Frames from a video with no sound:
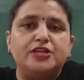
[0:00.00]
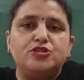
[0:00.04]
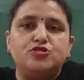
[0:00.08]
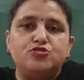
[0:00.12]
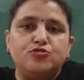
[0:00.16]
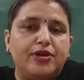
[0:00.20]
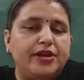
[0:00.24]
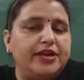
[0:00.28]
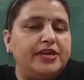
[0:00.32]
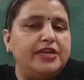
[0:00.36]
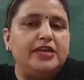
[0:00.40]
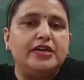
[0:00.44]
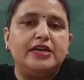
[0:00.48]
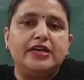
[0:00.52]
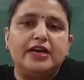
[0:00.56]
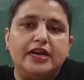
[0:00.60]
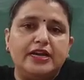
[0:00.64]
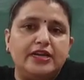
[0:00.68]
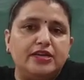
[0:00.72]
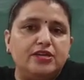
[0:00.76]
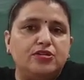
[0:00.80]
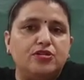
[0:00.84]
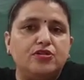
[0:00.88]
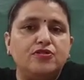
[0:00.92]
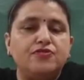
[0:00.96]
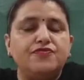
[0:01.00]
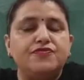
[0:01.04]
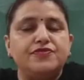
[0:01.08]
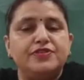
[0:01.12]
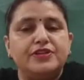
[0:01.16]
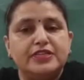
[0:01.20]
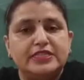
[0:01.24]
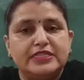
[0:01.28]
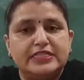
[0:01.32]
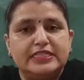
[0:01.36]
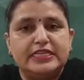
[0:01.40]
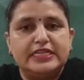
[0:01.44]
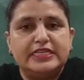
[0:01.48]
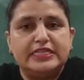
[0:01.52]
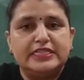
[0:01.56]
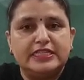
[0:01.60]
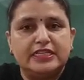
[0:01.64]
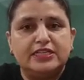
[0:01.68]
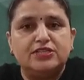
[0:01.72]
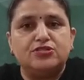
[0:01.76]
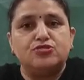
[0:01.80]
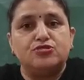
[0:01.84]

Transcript: to any kind of diseases.